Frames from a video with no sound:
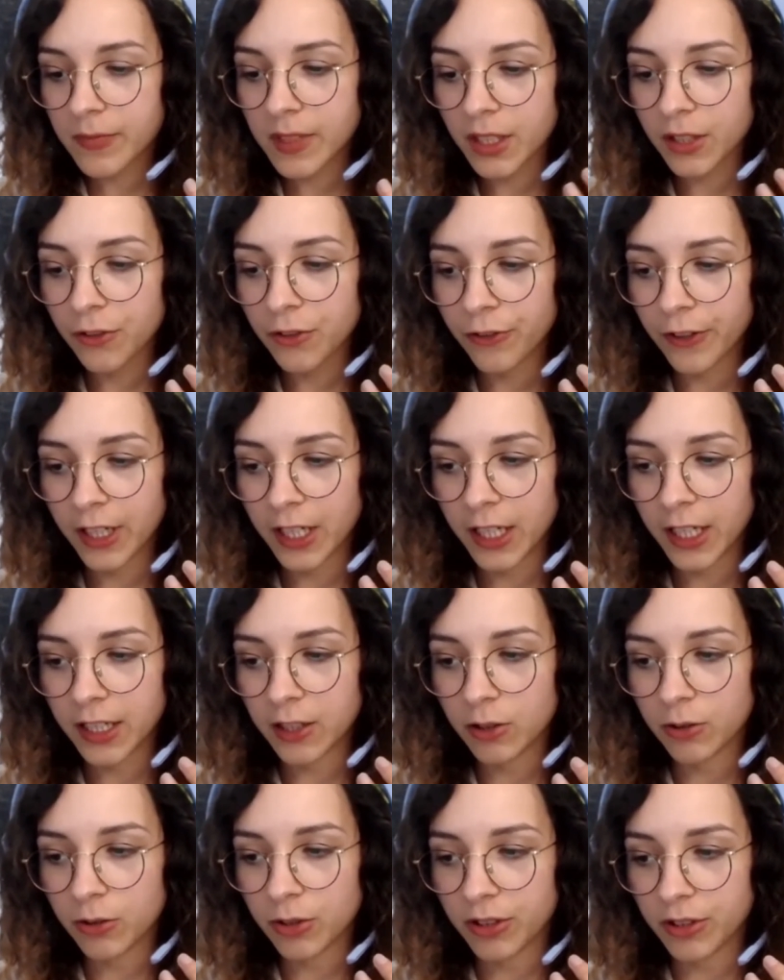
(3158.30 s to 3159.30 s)

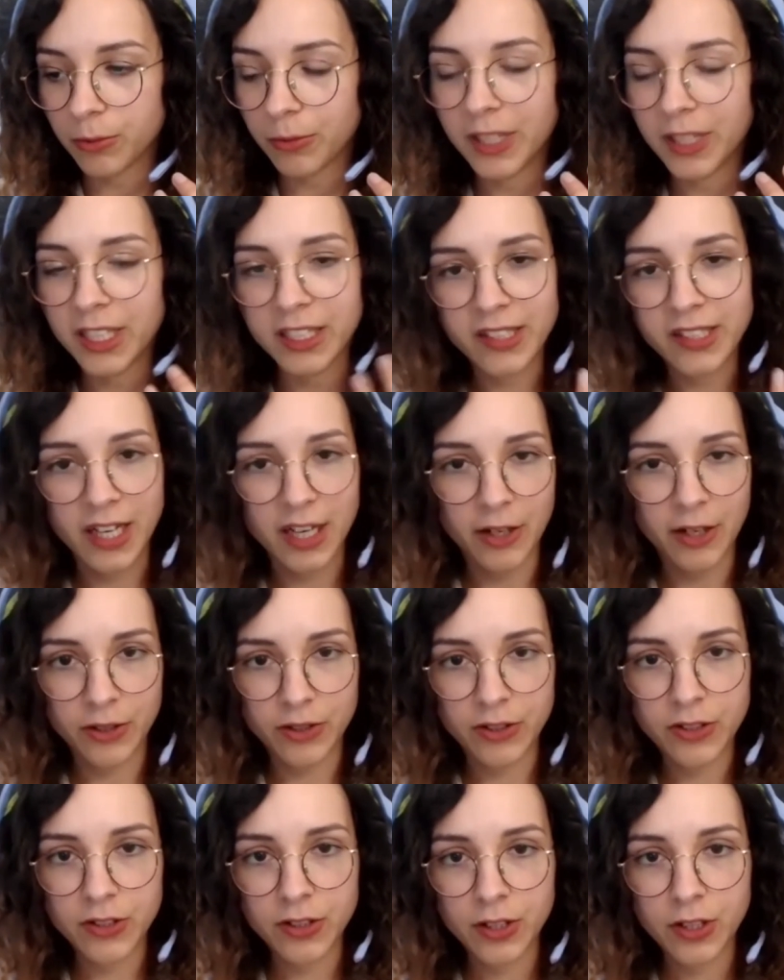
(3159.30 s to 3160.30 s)
feeling really
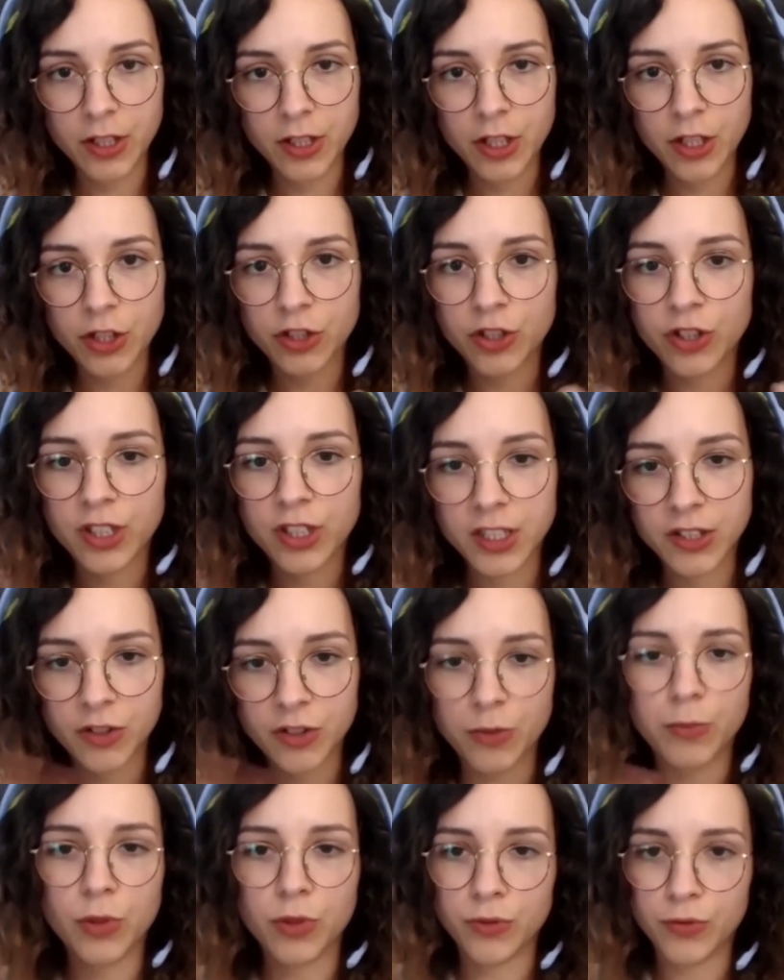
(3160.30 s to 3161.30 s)
tired, you need to
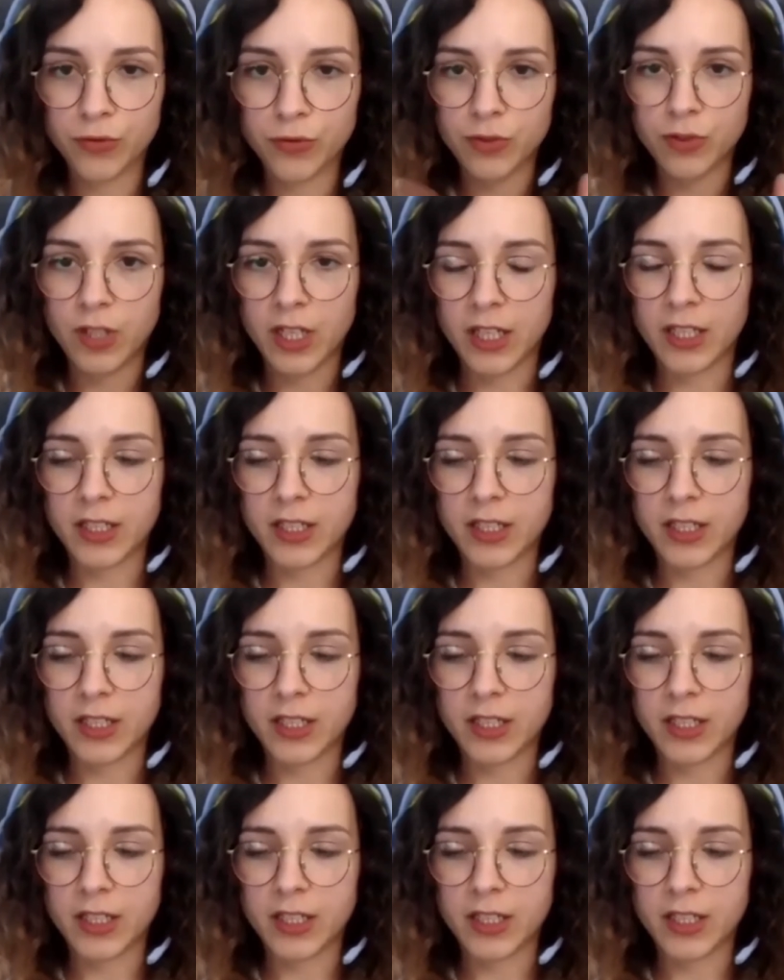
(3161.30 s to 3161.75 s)
move. Like